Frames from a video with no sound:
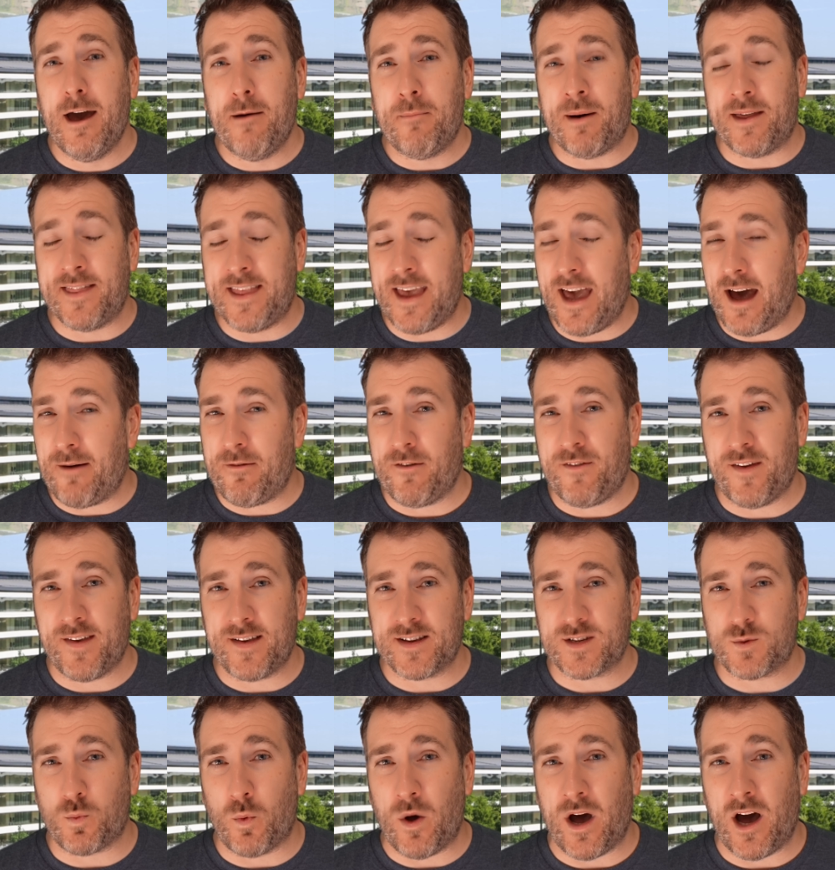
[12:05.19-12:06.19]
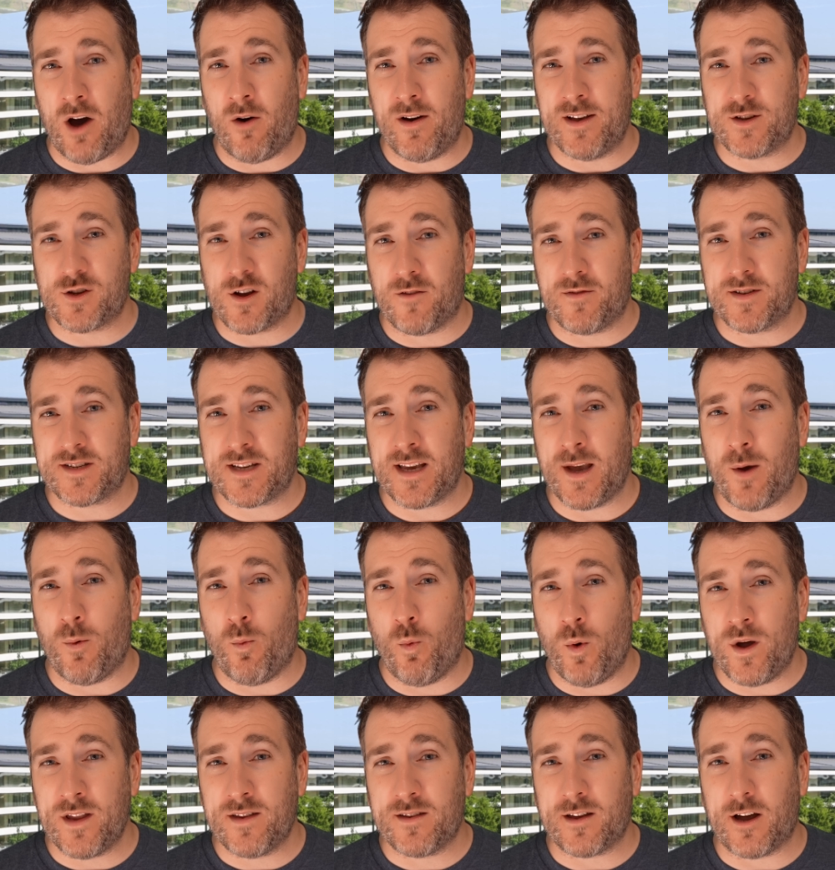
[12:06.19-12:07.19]
But the other thing as well is, obviously,
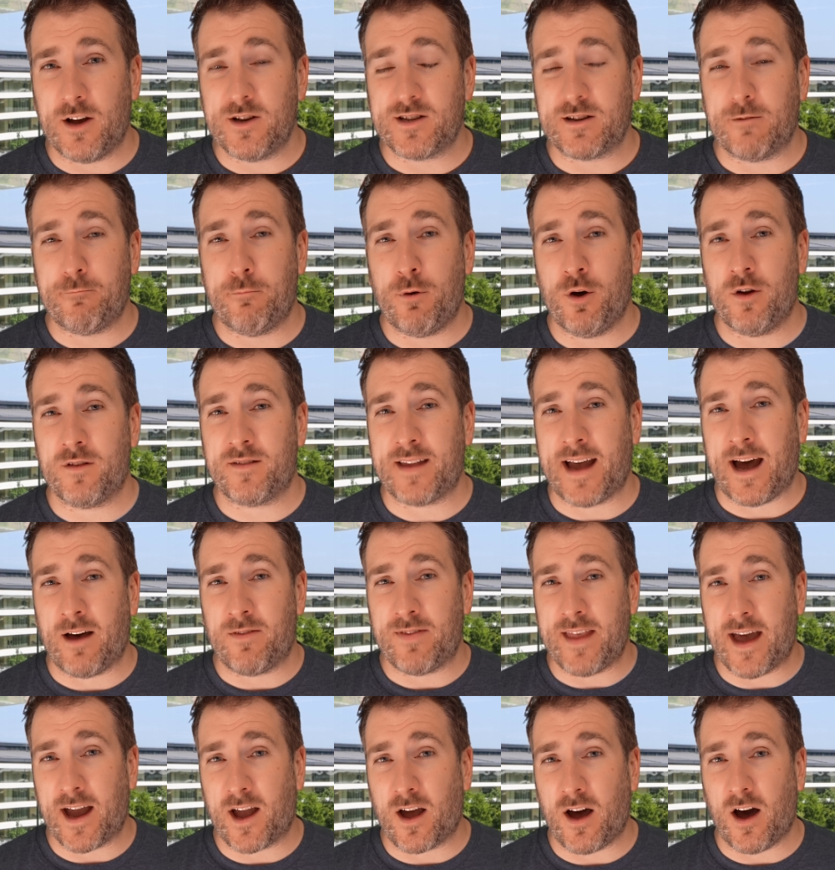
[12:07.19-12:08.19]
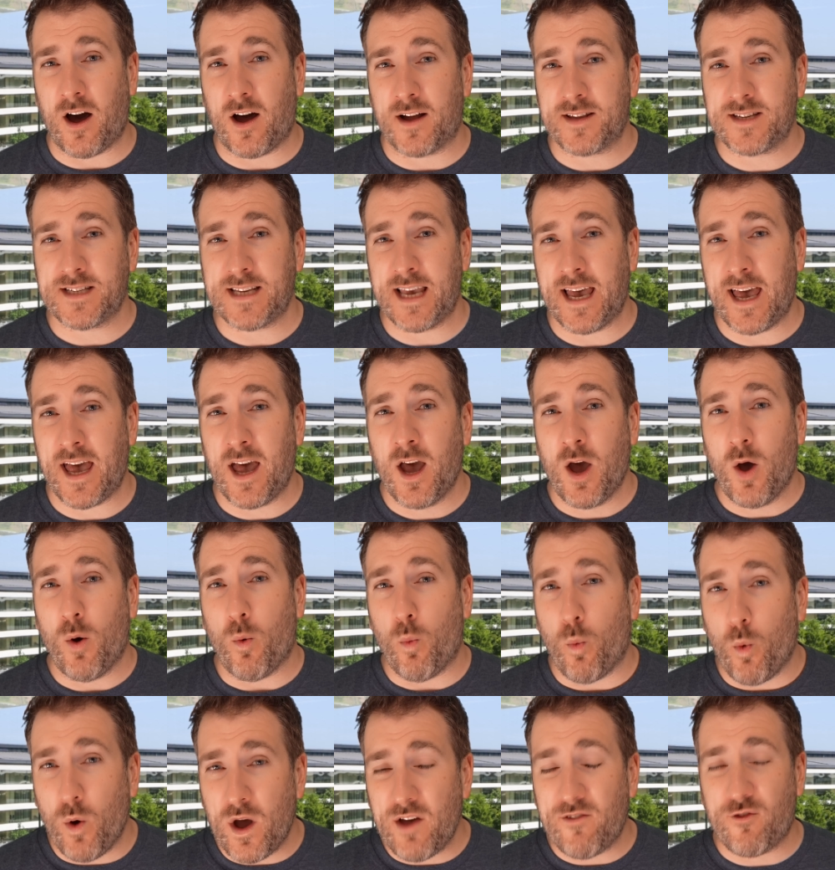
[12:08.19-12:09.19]
Windows have put down their cards here
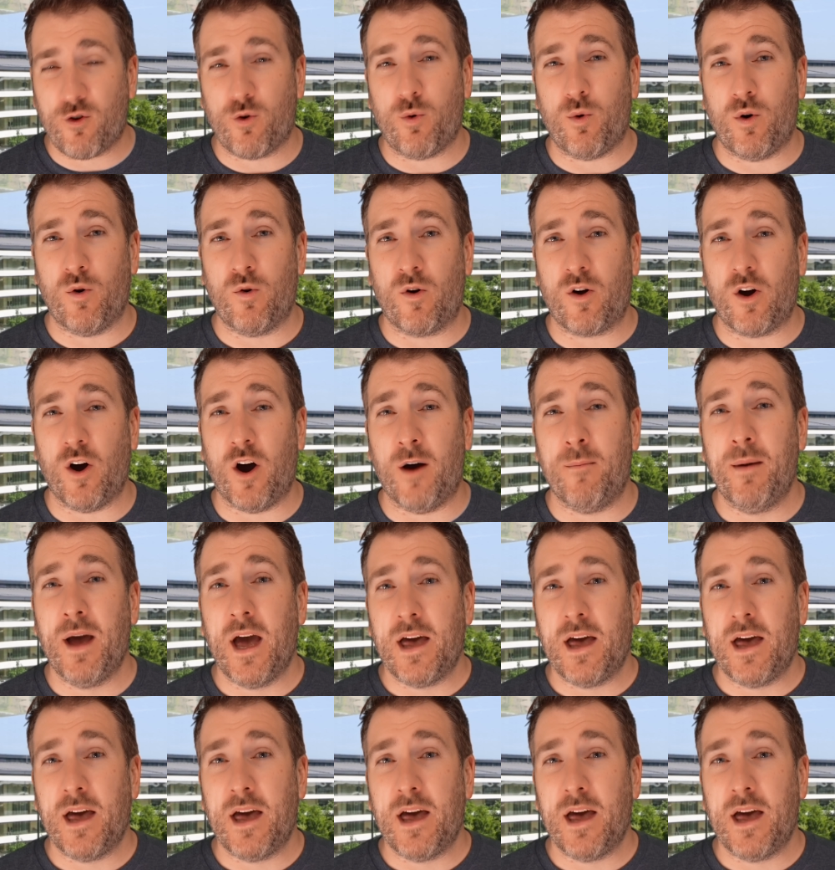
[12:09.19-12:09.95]
with Qualcomm